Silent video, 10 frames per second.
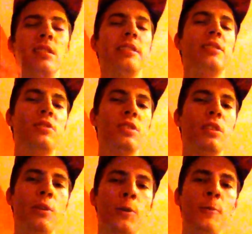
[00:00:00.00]

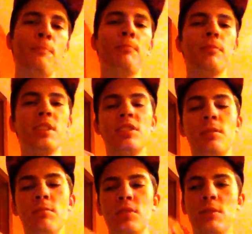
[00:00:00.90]
So
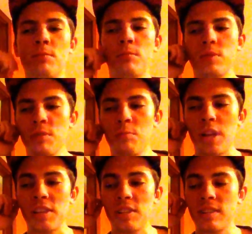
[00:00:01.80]
some
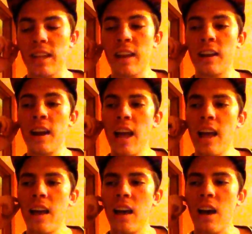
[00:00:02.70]
pluses there.
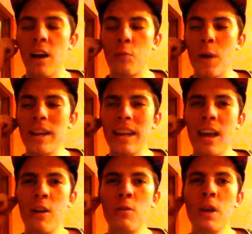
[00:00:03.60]
Right
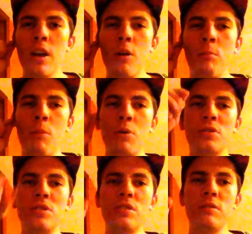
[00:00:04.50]
now,
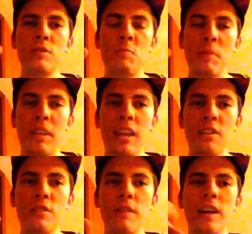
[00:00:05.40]
most
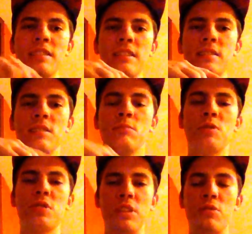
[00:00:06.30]
beginner devices and
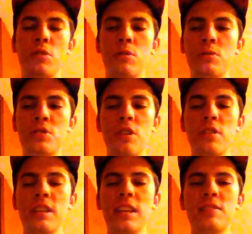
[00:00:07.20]
most intro
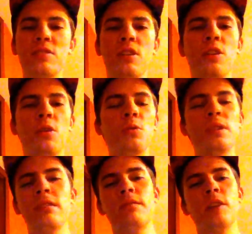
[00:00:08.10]
starter kits are
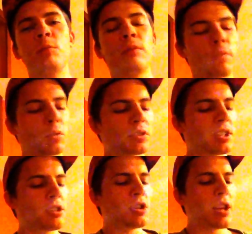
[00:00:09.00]
only variable
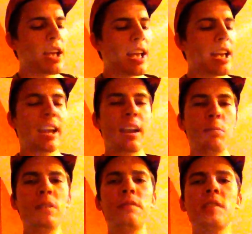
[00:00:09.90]
voltage, and I
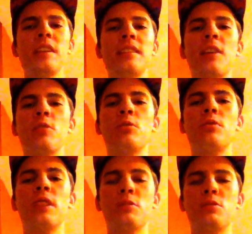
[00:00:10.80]
really feel like that
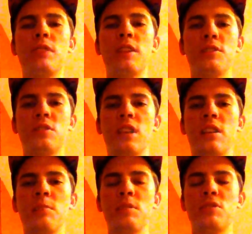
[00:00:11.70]
is
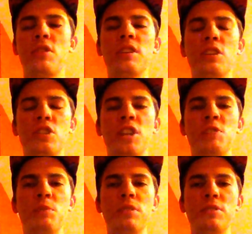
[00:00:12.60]
gonna be starting to
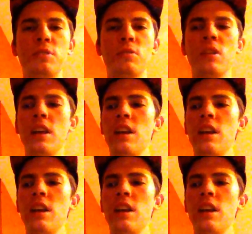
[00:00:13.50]
change pretty soon.